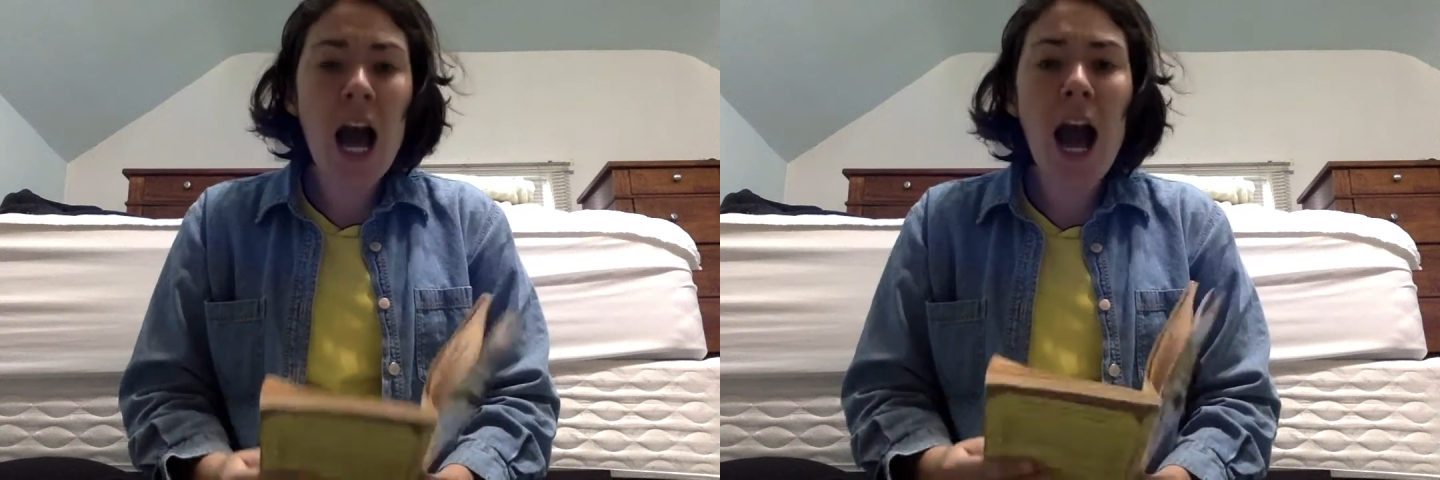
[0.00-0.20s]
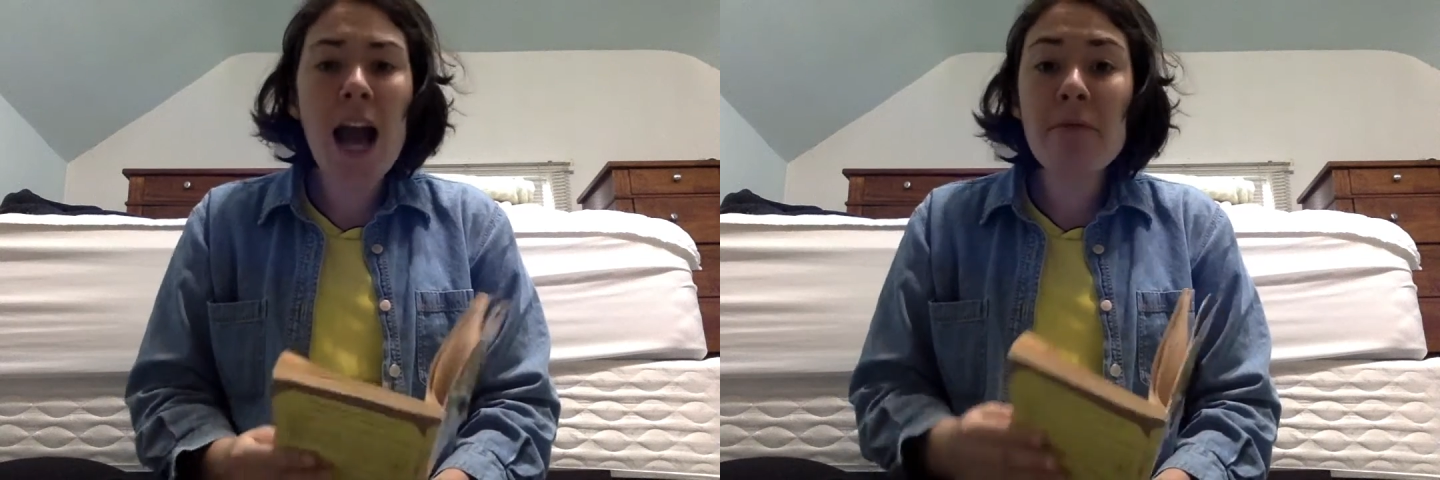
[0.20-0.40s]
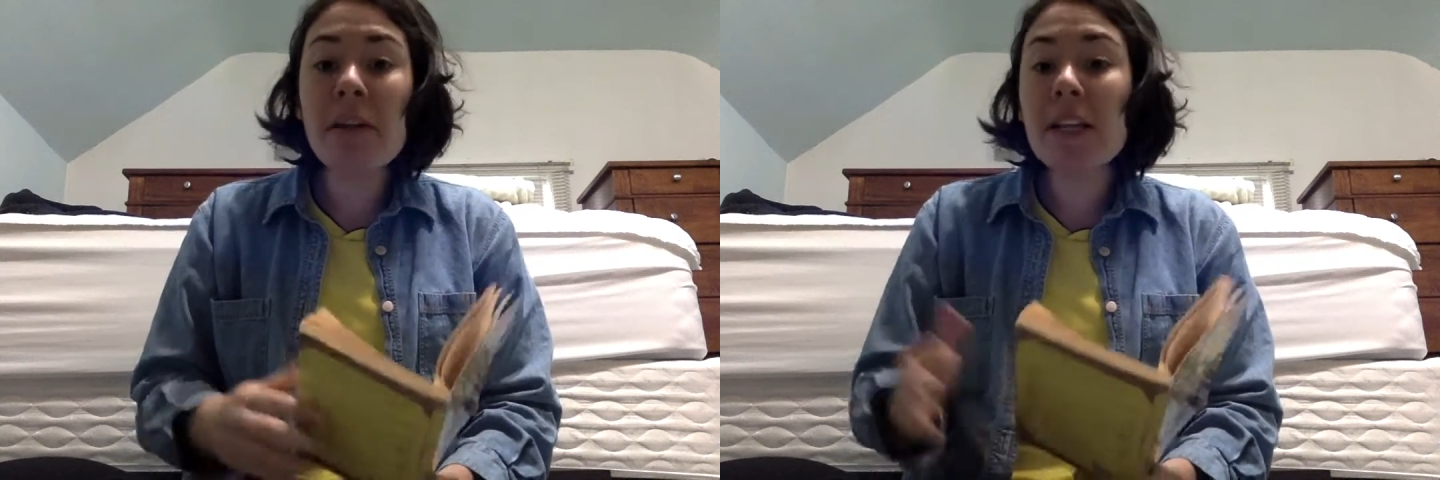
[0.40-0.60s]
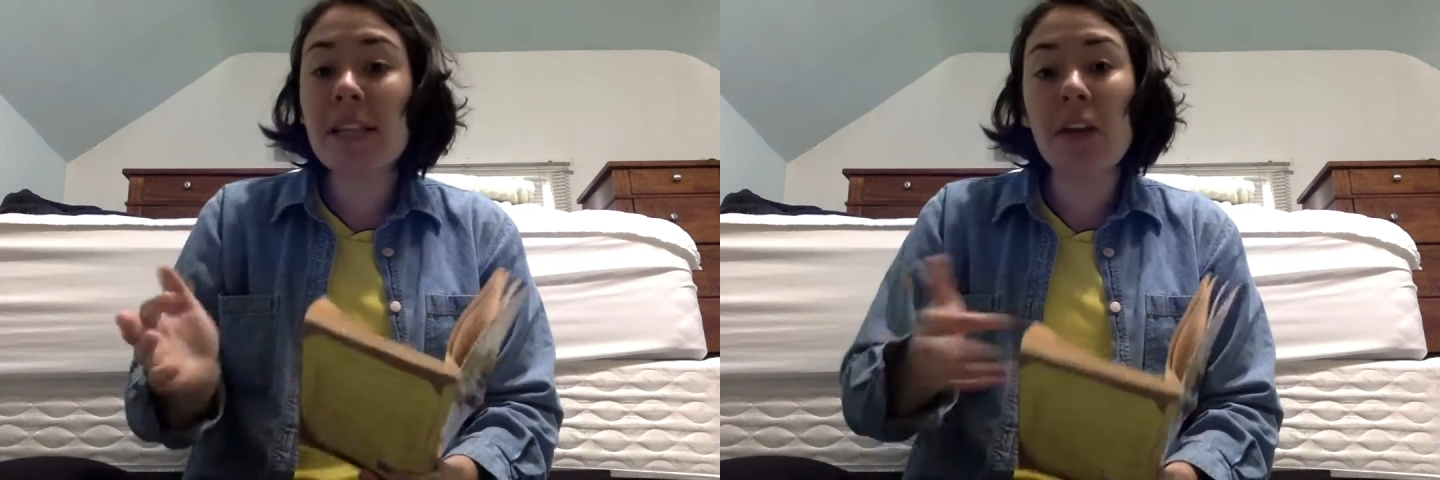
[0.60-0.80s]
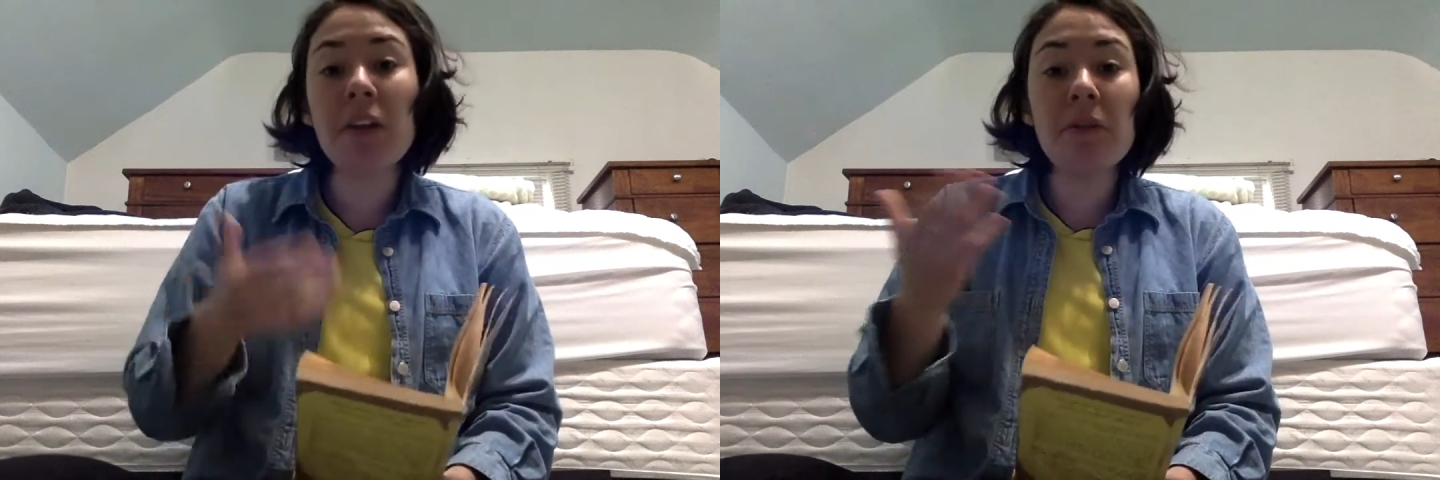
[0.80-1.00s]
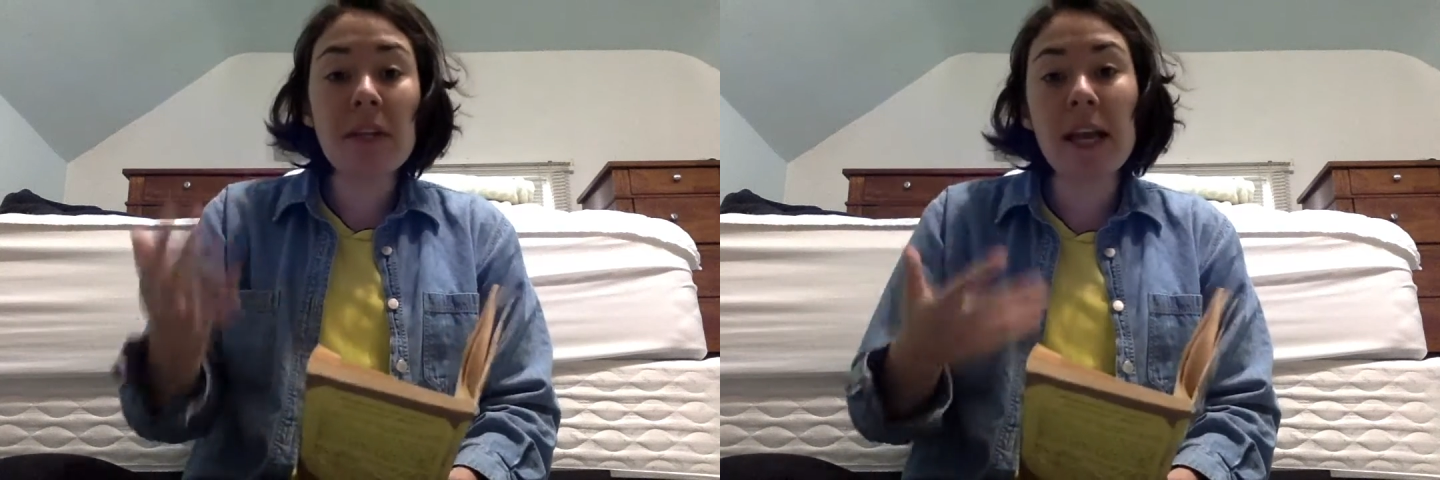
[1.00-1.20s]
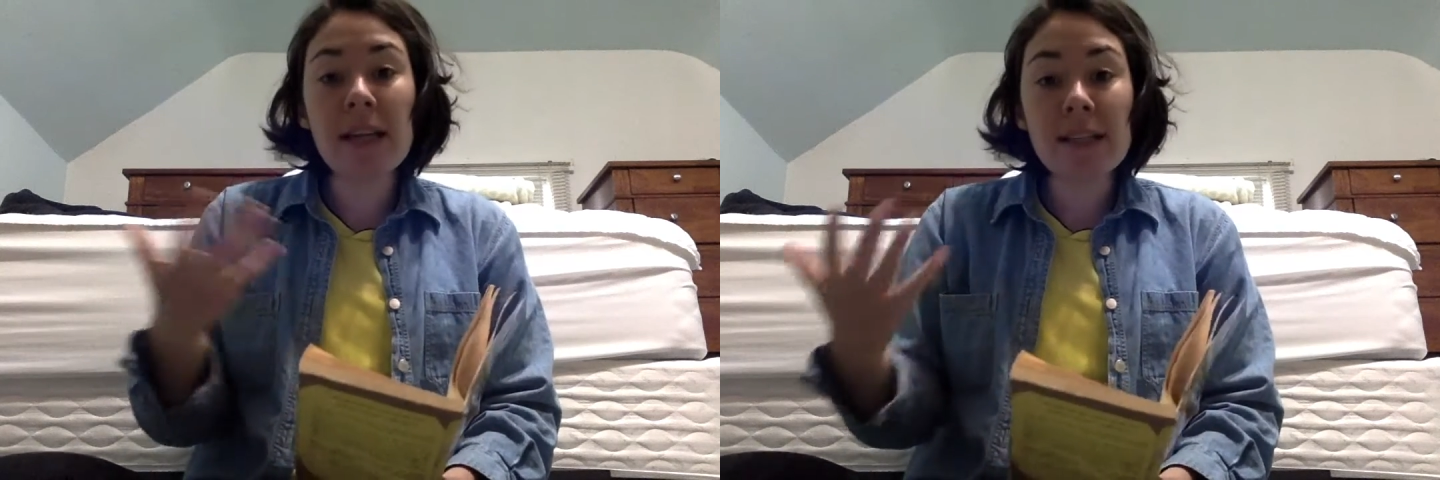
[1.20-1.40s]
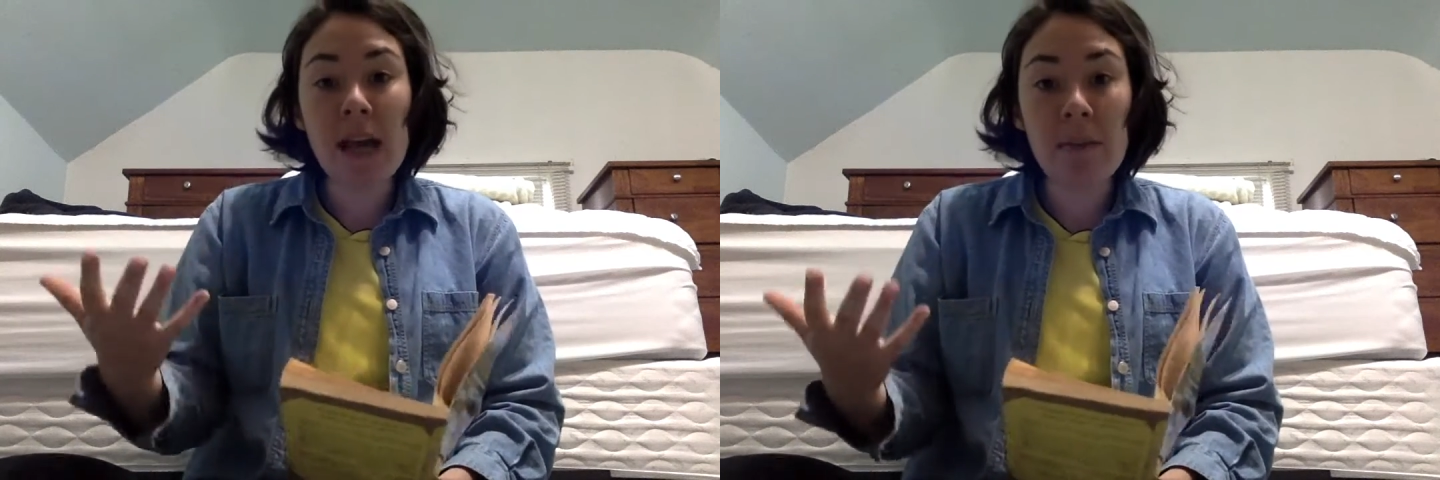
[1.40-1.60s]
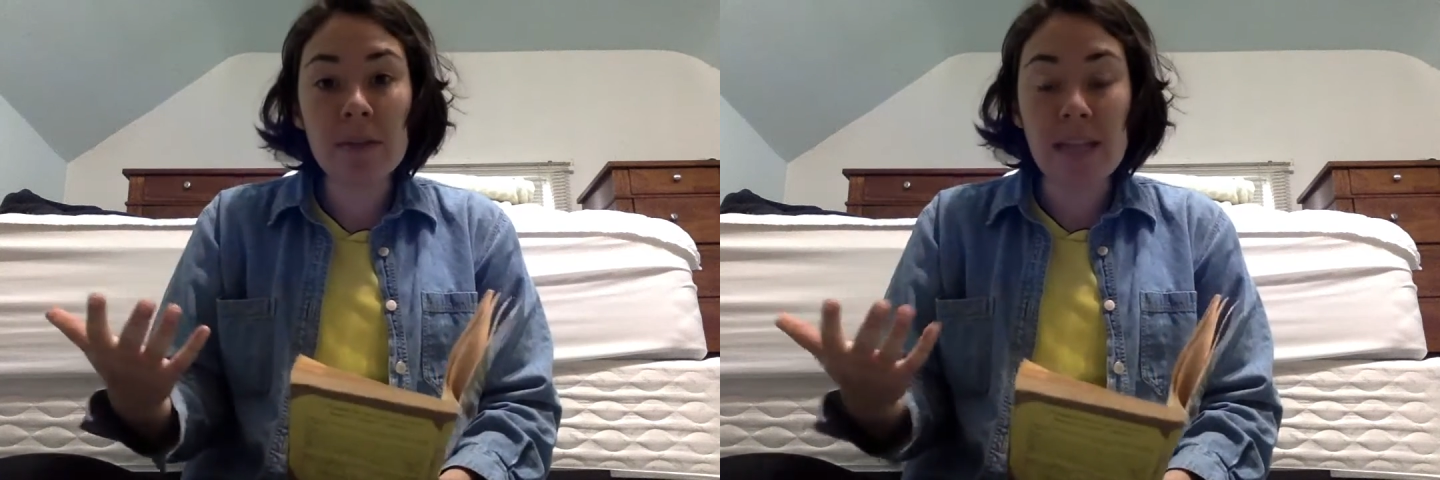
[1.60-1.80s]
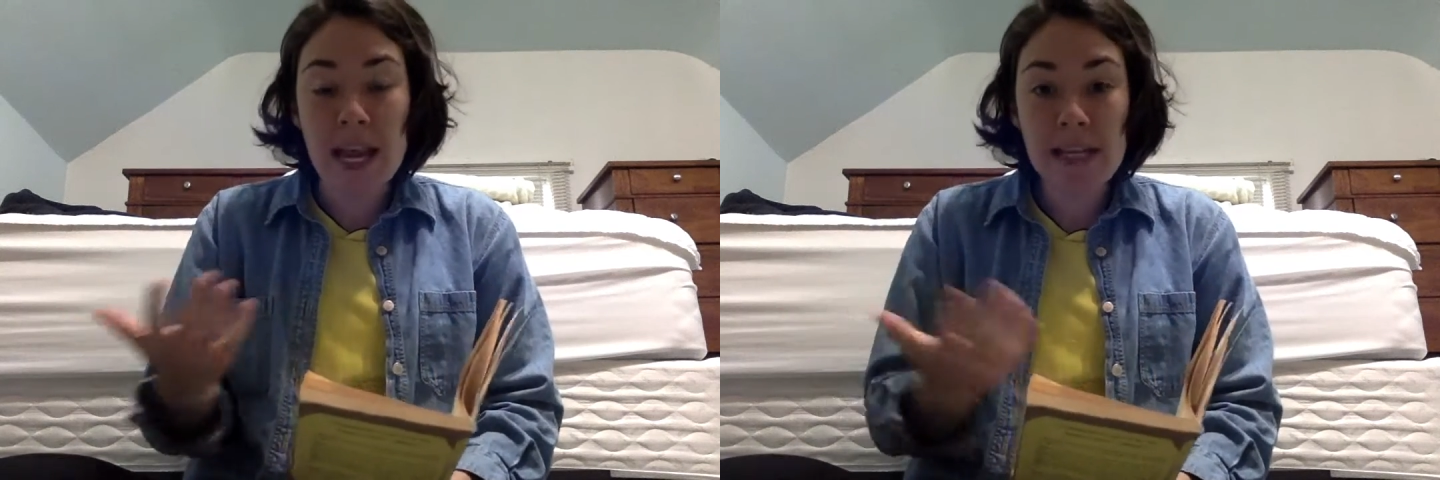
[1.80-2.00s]
I want to tell you the next couple
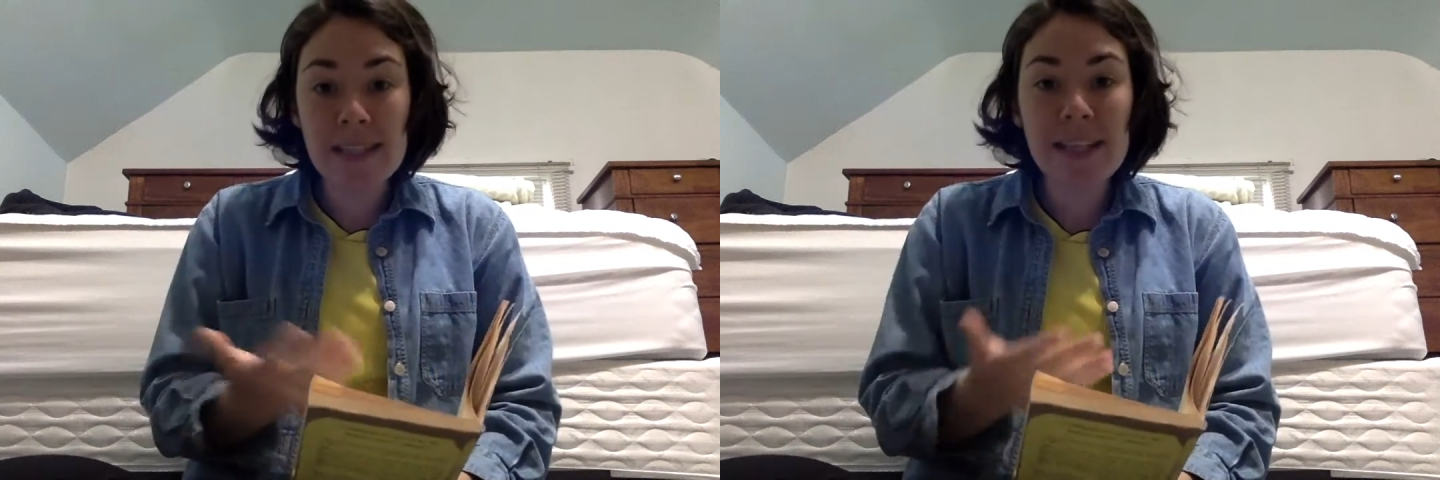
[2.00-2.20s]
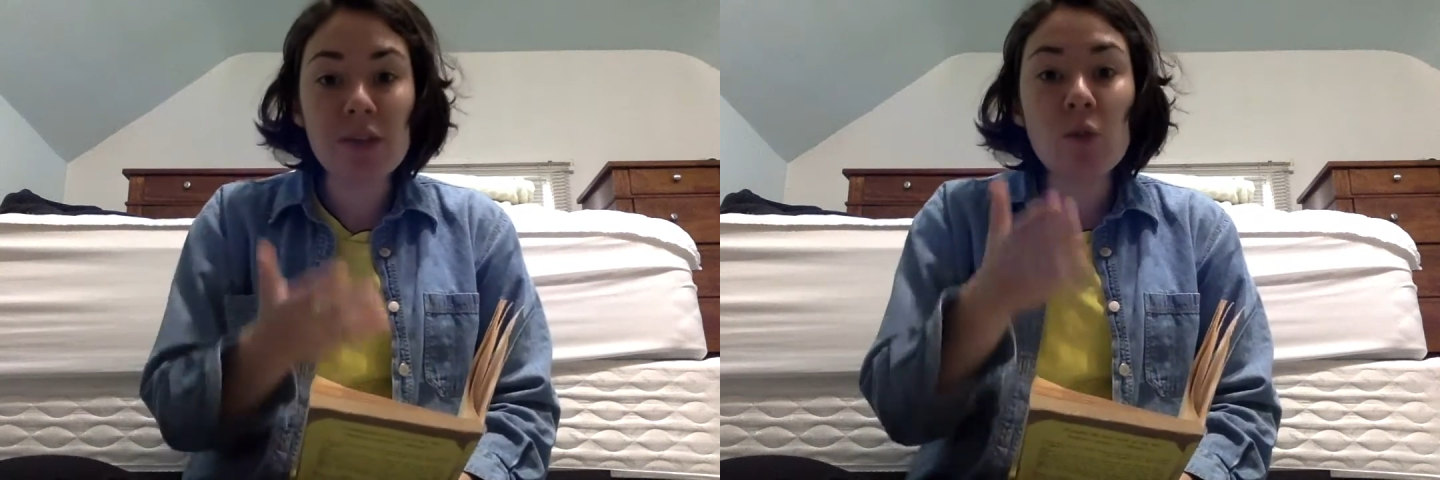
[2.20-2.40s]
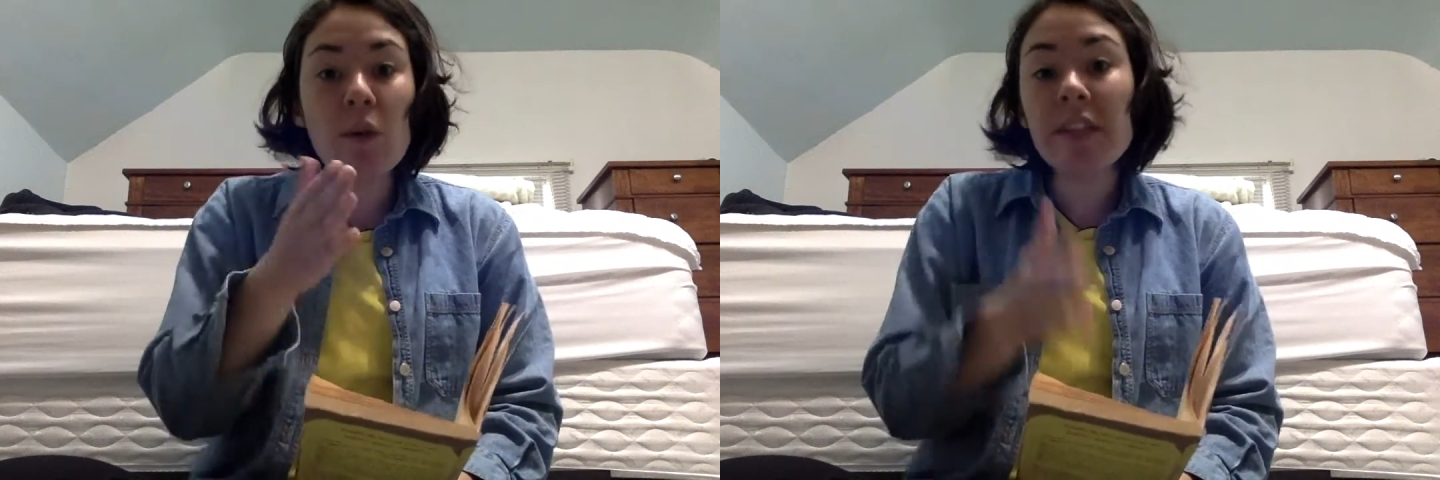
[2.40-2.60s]
days there's going